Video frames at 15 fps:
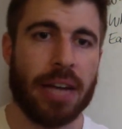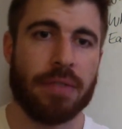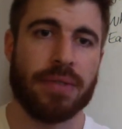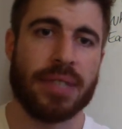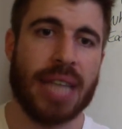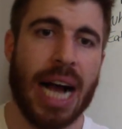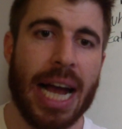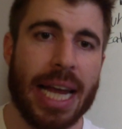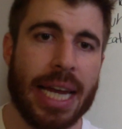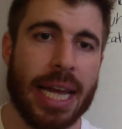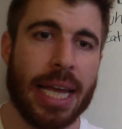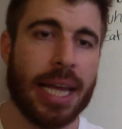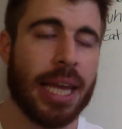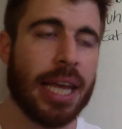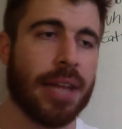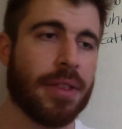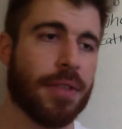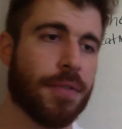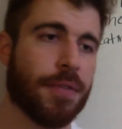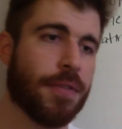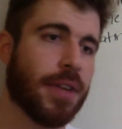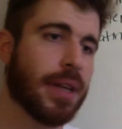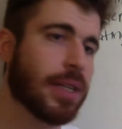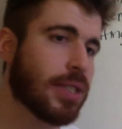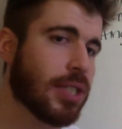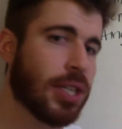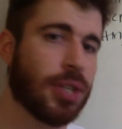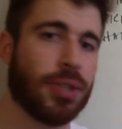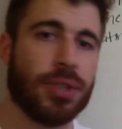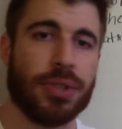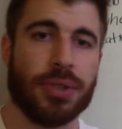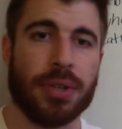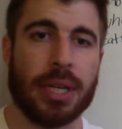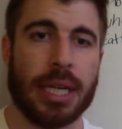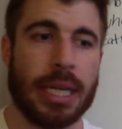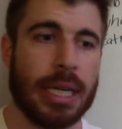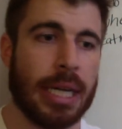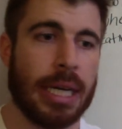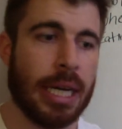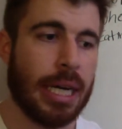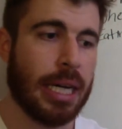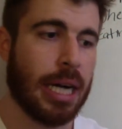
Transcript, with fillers: of dieting in the fitness industry,